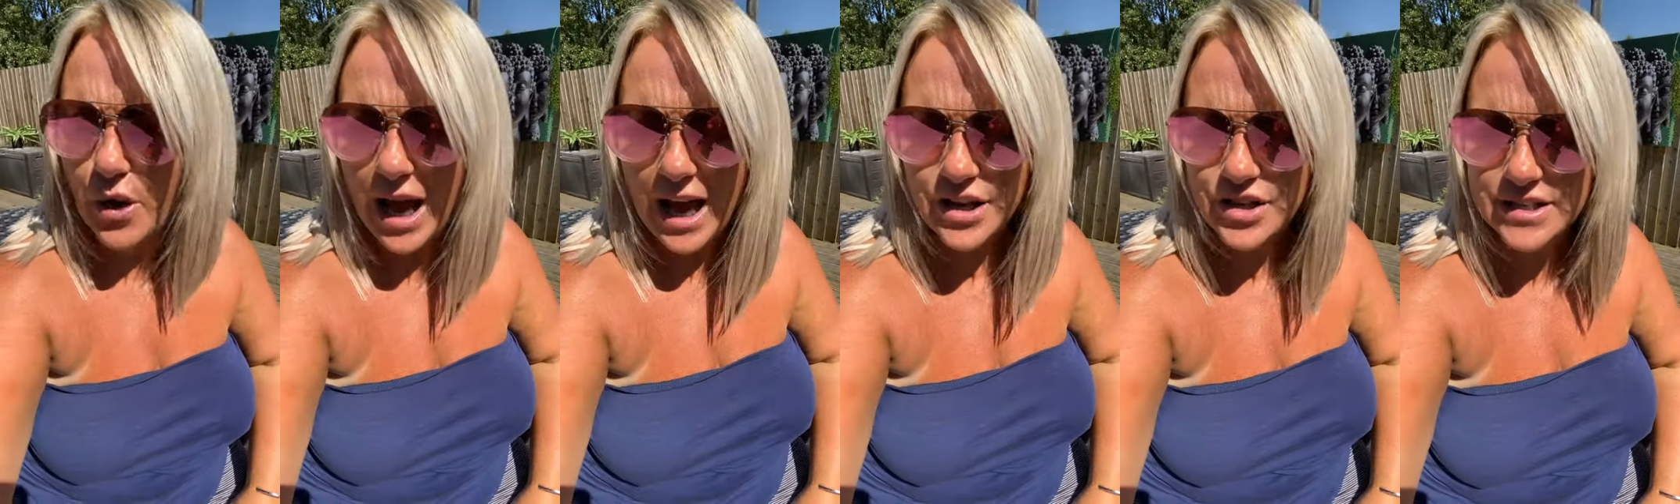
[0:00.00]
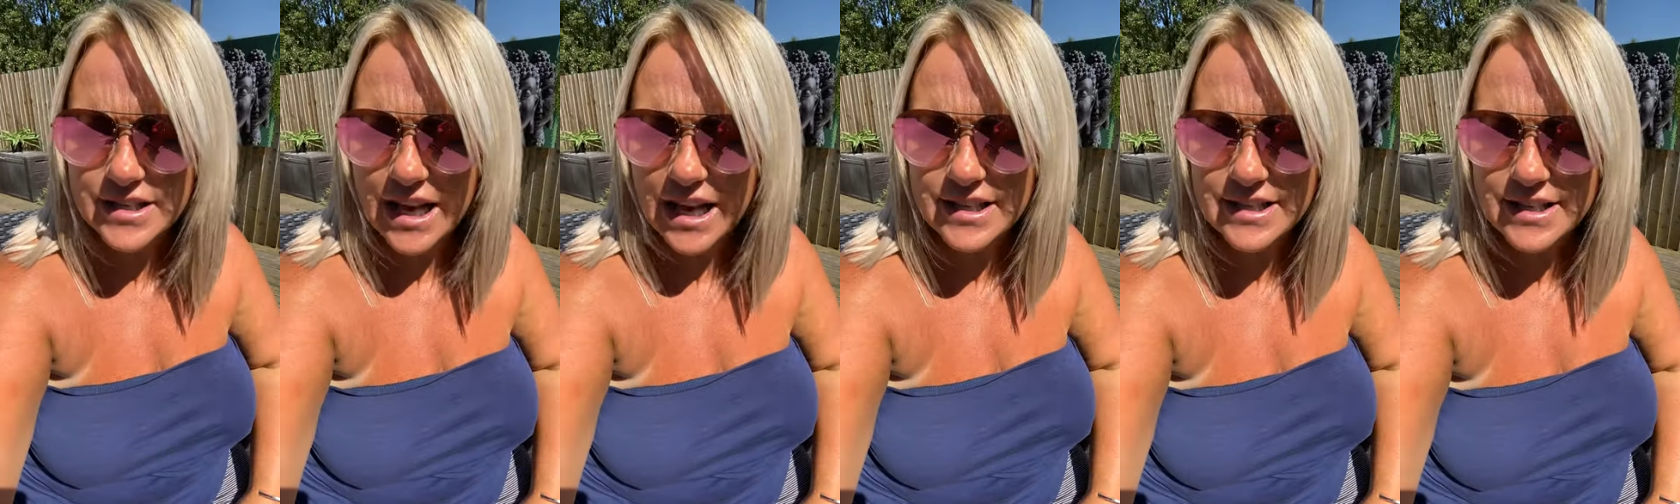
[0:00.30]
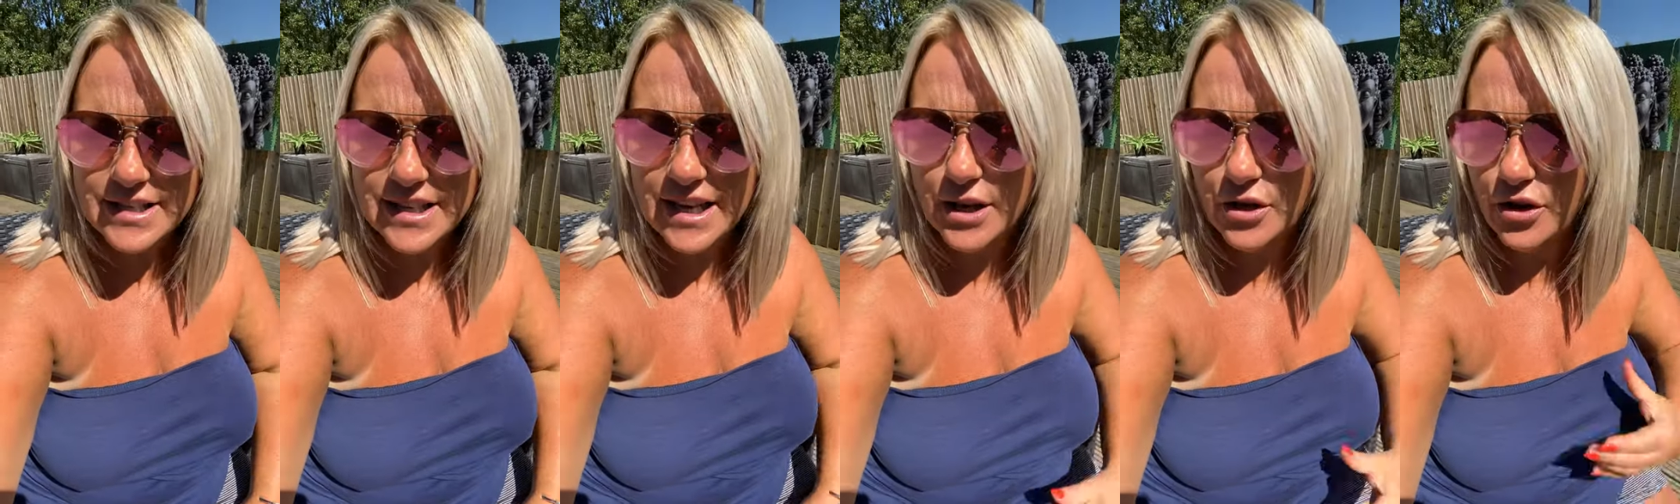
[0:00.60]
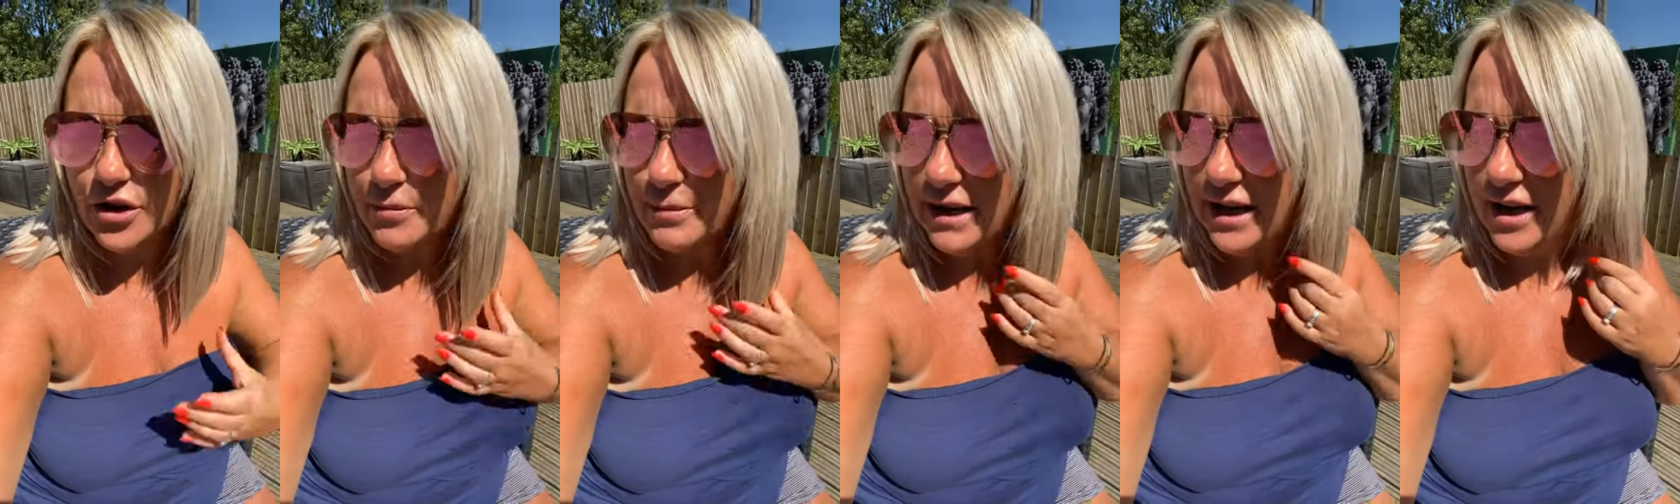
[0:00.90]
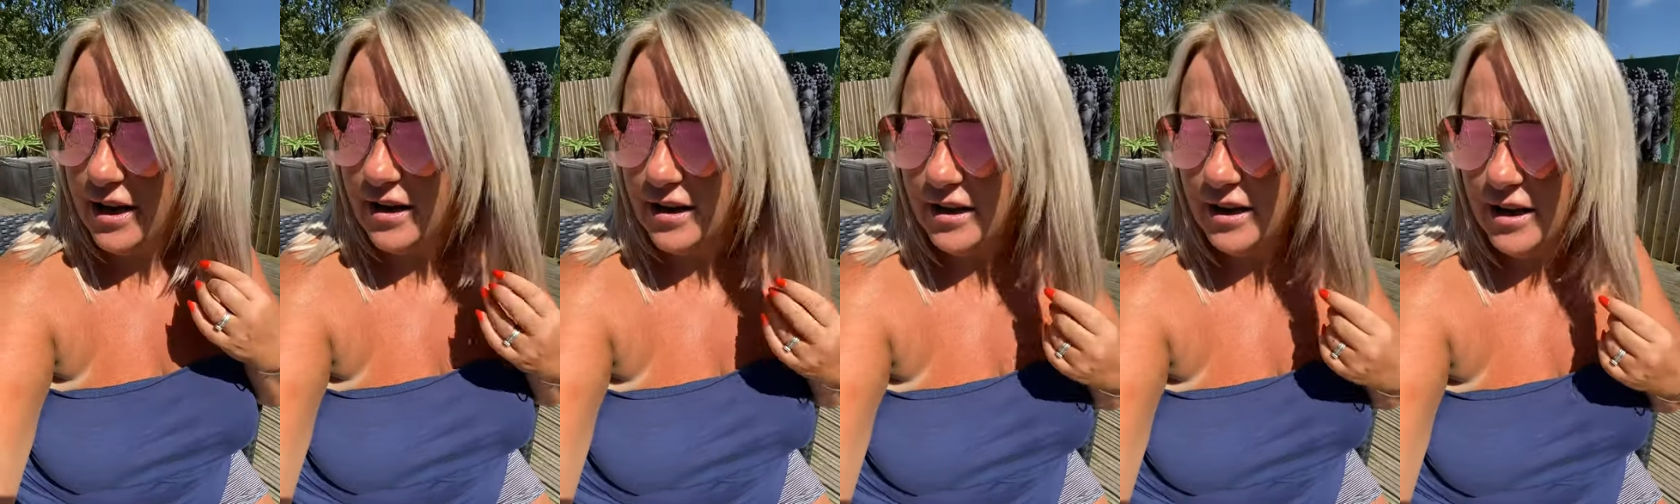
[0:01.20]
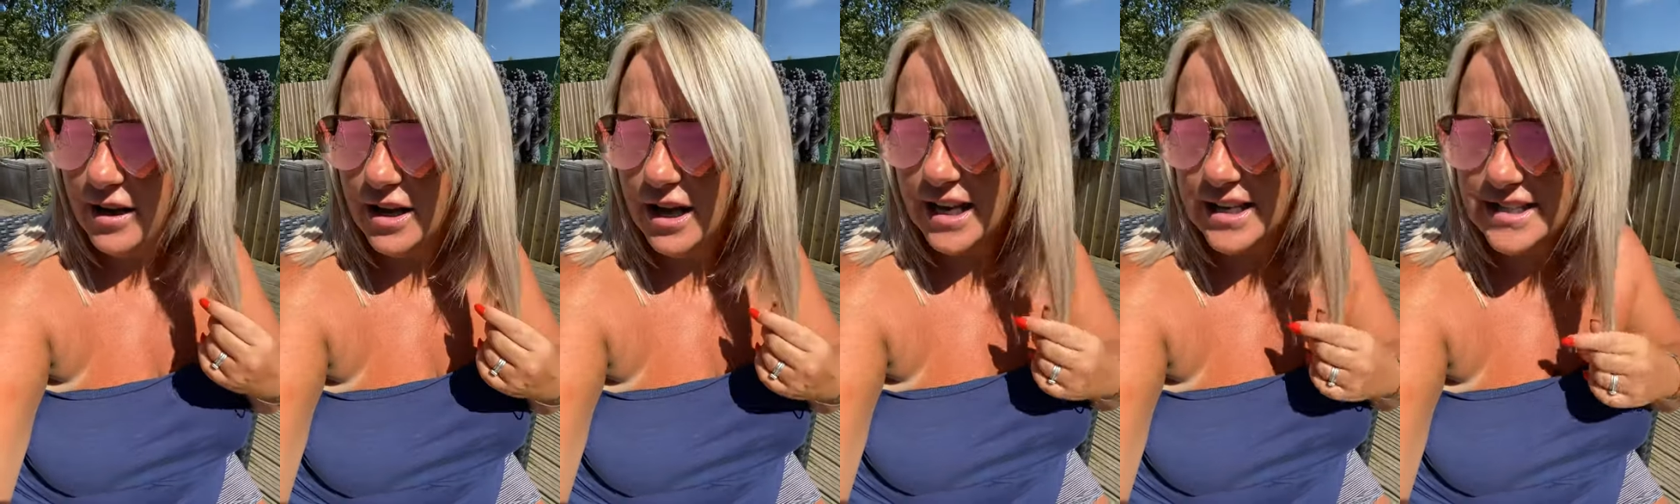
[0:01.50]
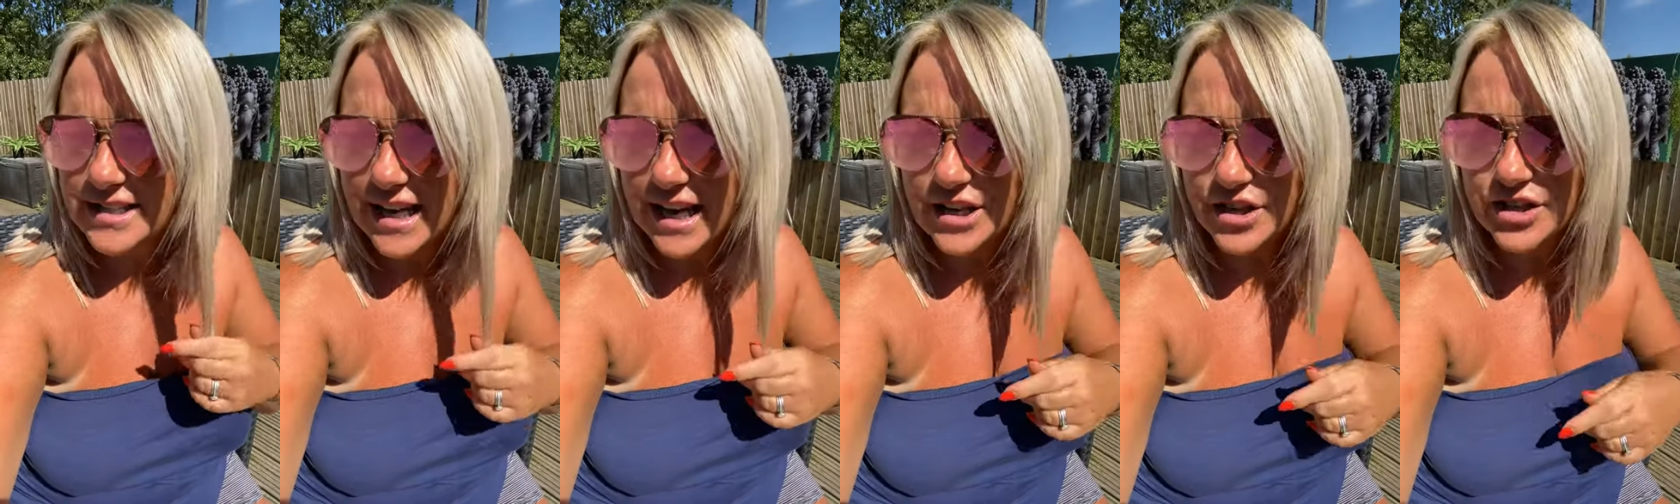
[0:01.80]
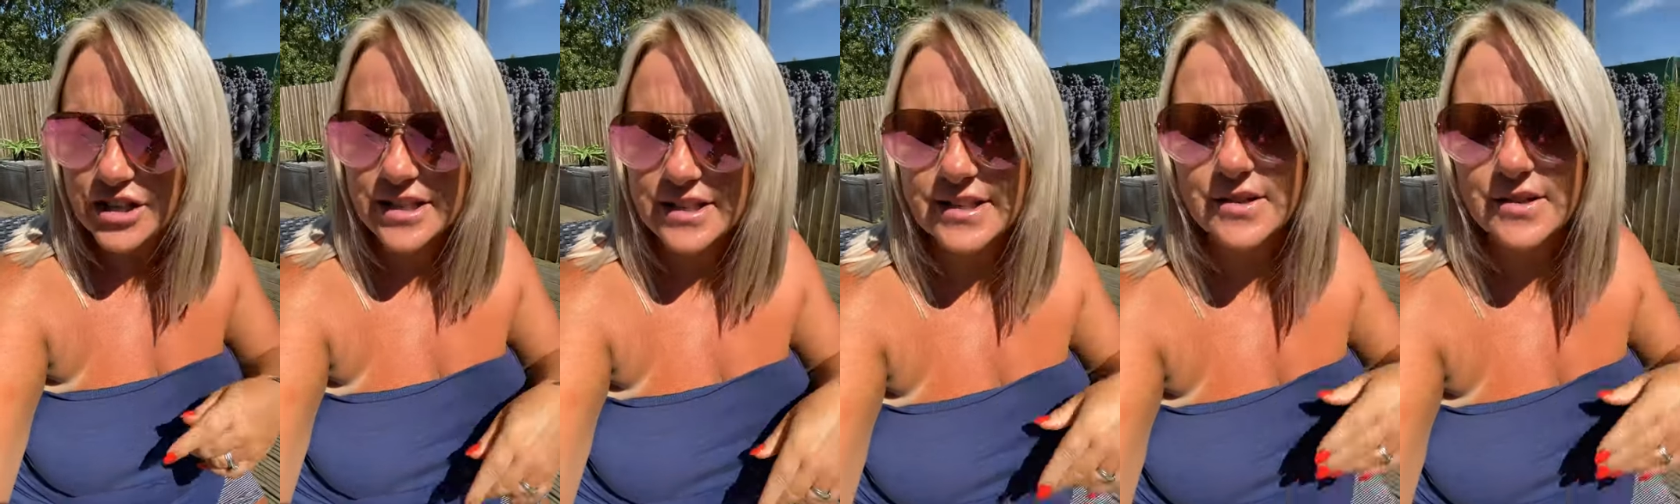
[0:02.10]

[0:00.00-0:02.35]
I just had to say, look, my hair, extensions.